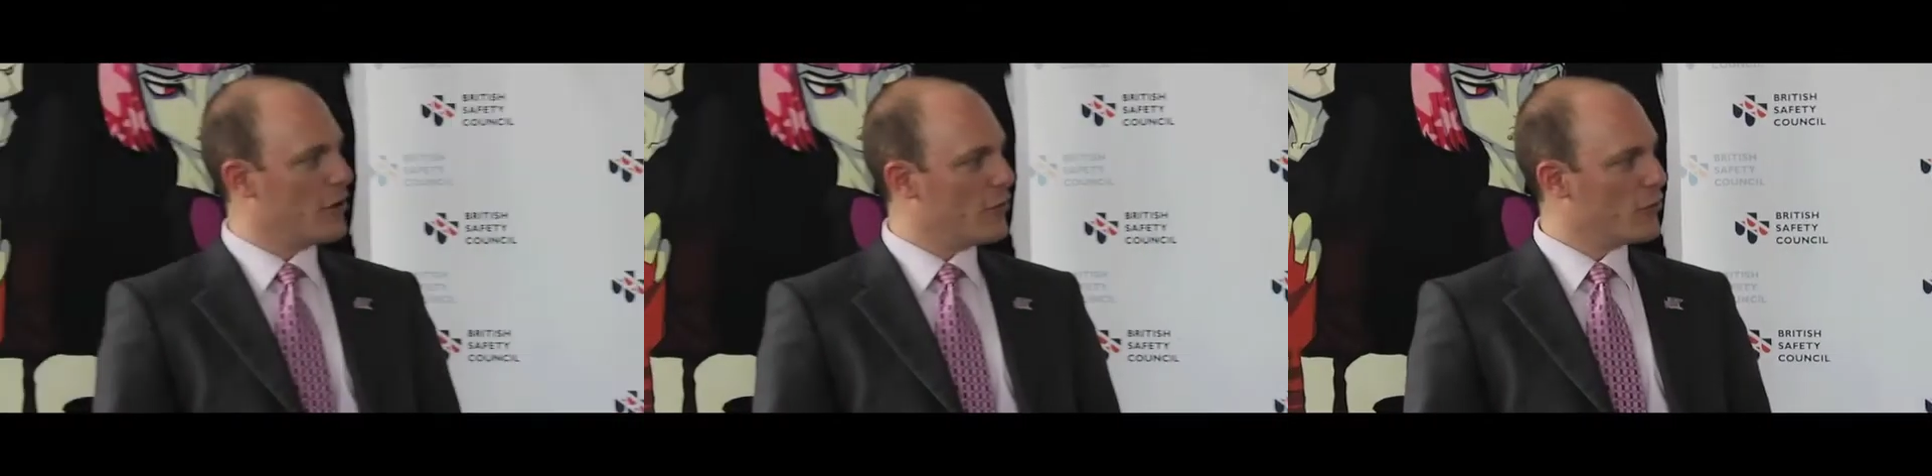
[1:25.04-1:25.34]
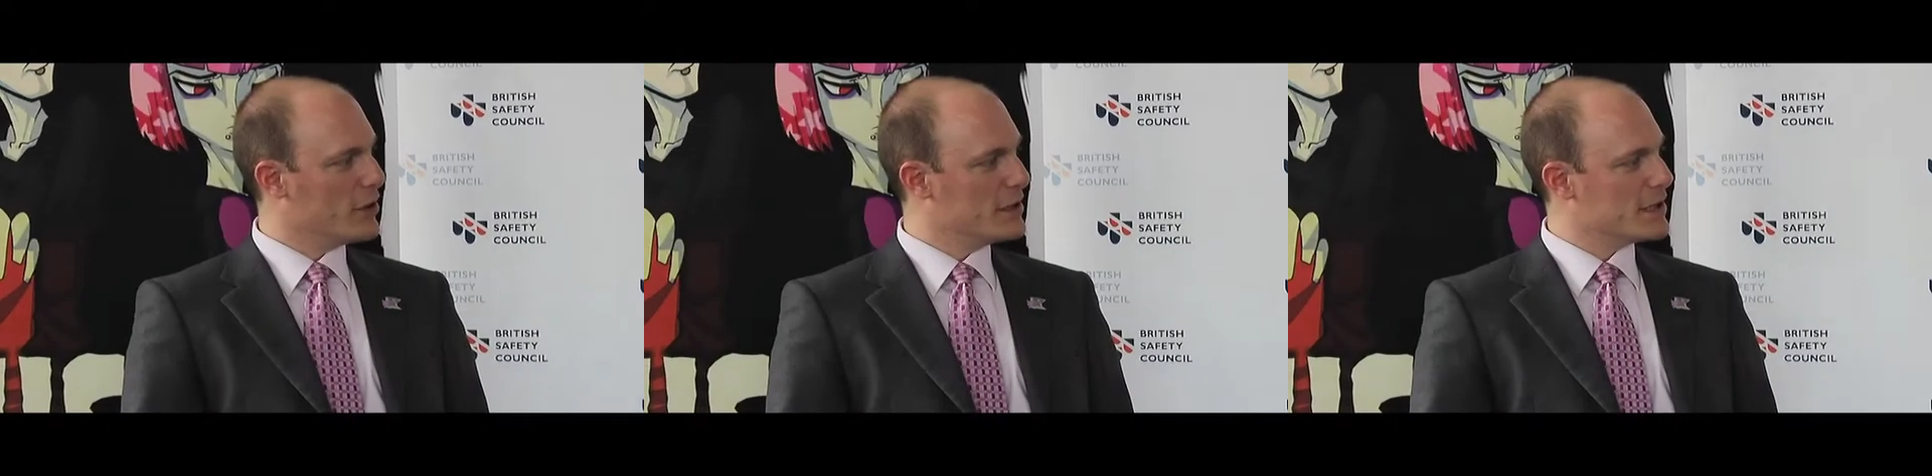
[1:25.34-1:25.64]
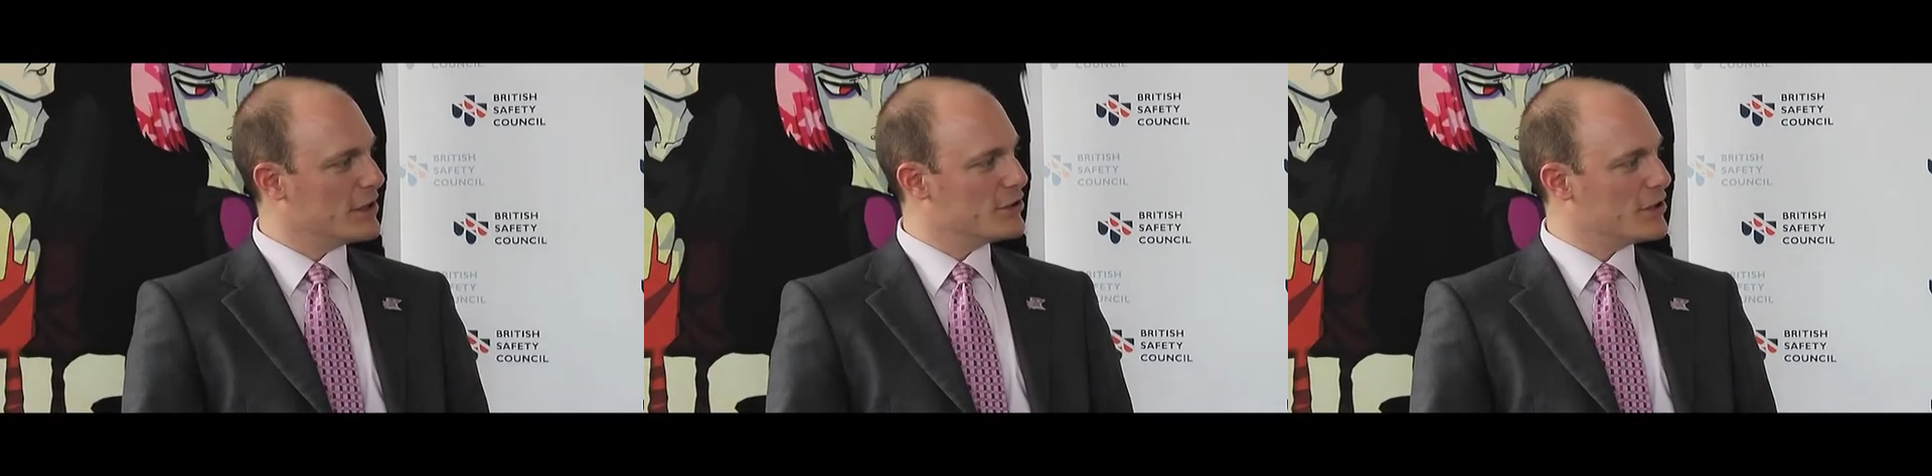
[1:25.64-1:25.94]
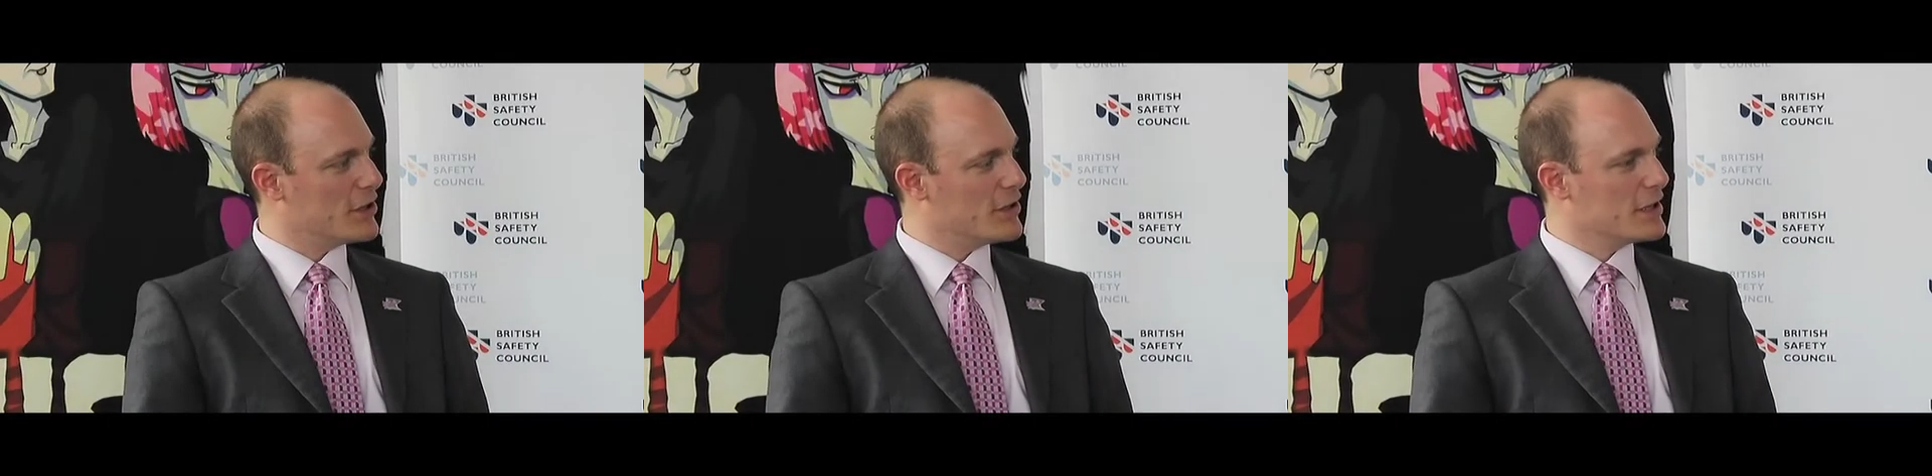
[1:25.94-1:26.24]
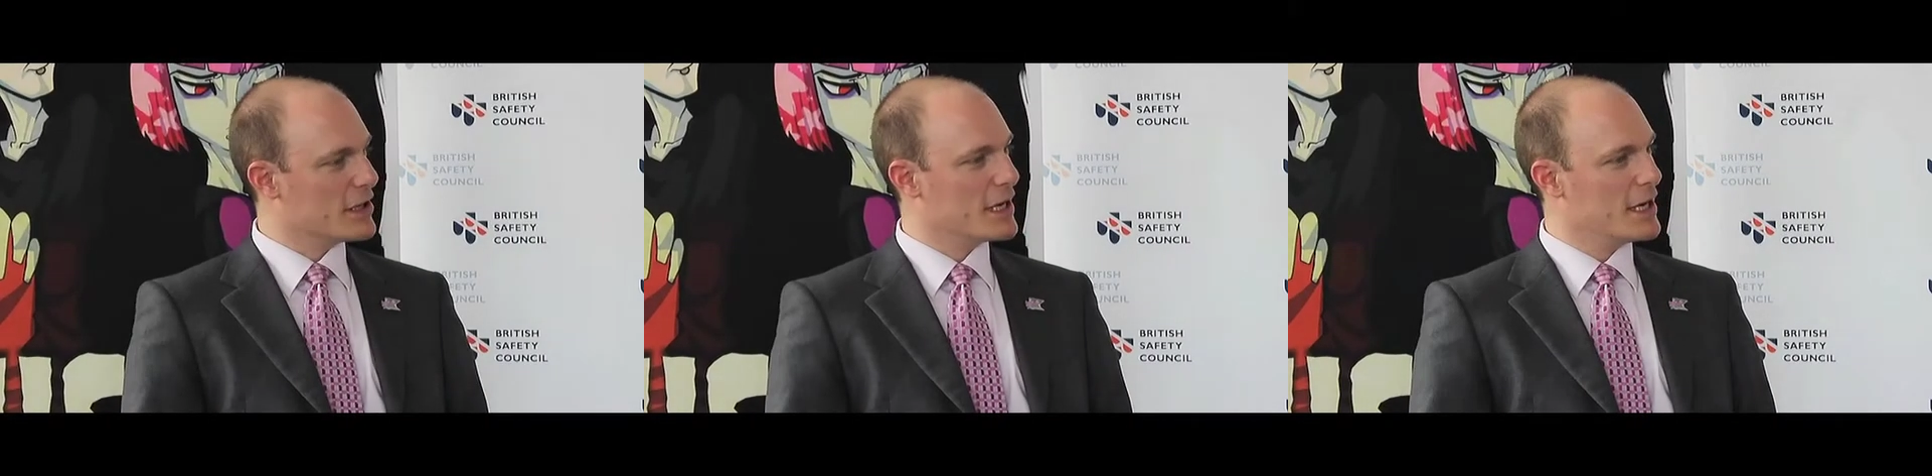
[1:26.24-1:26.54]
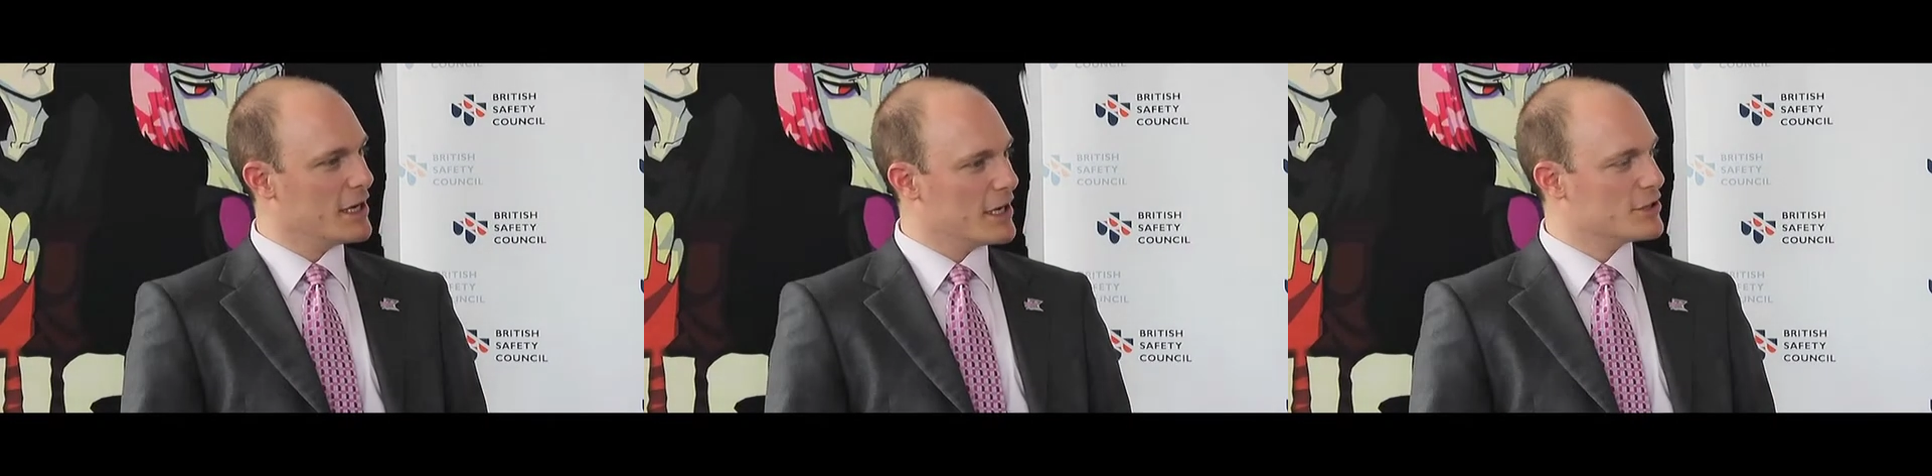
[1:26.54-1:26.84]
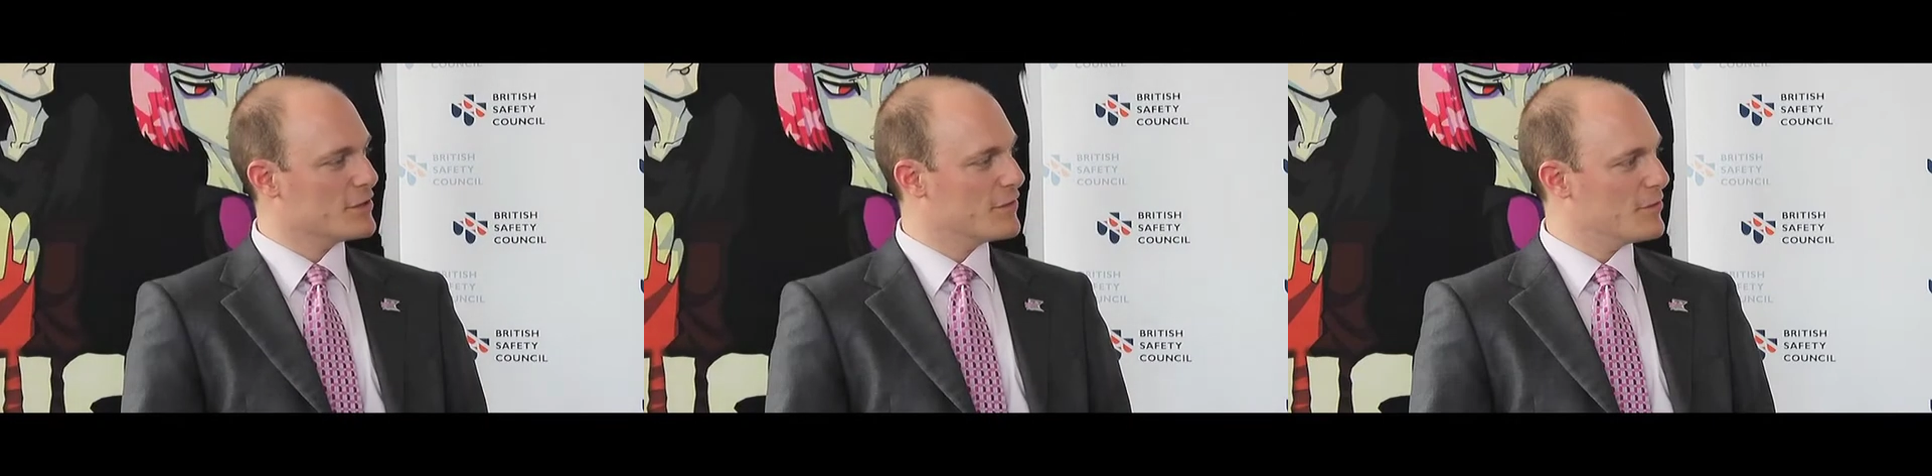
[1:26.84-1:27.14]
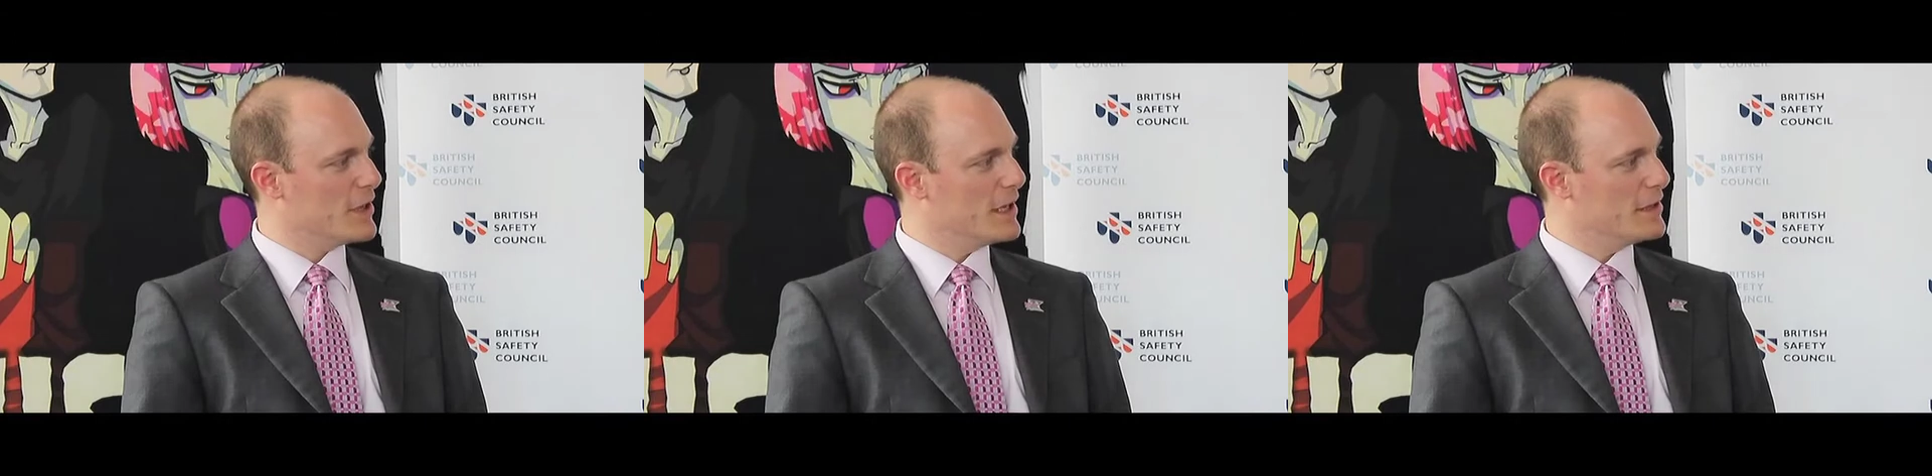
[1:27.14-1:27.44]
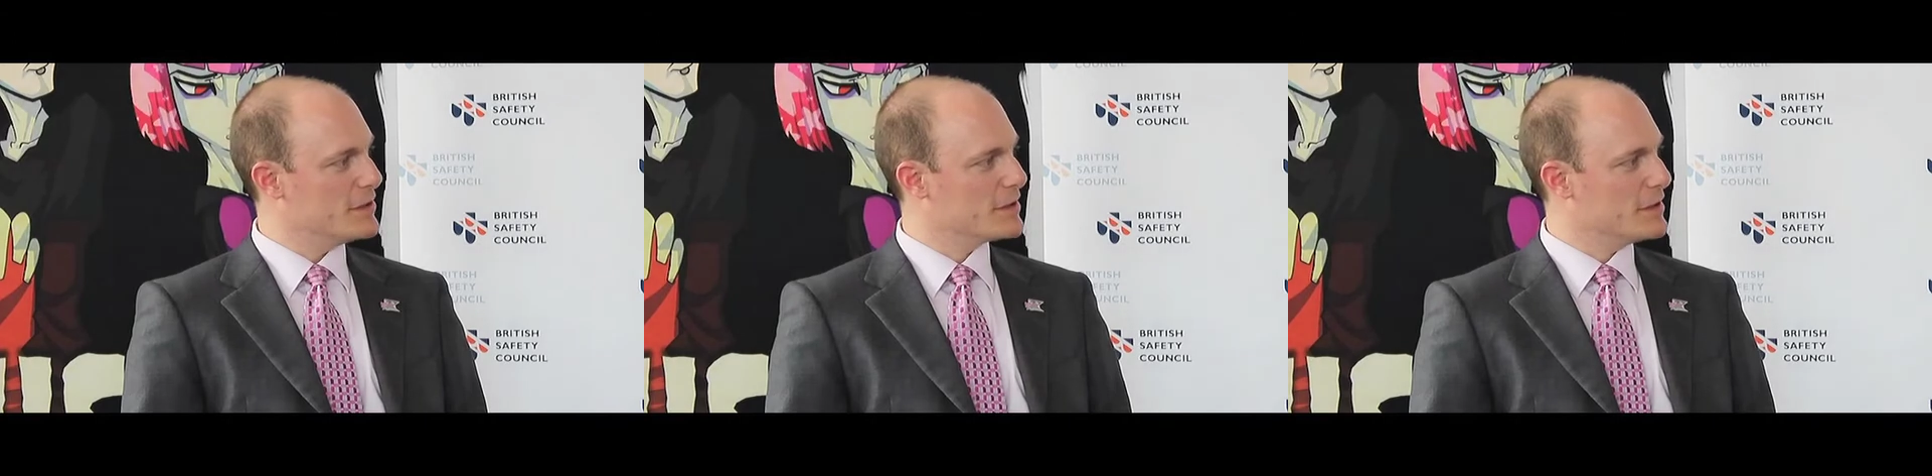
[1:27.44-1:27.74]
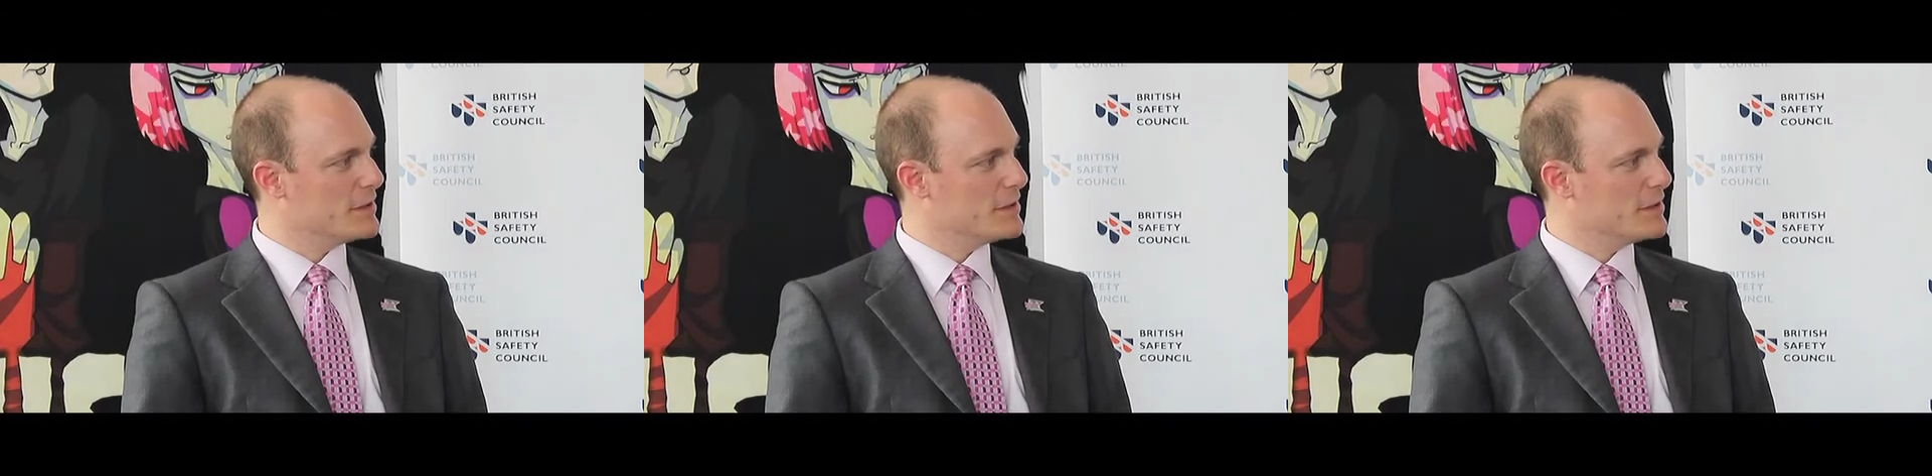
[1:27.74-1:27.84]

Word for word: our organisation, I think the key lesson for me is,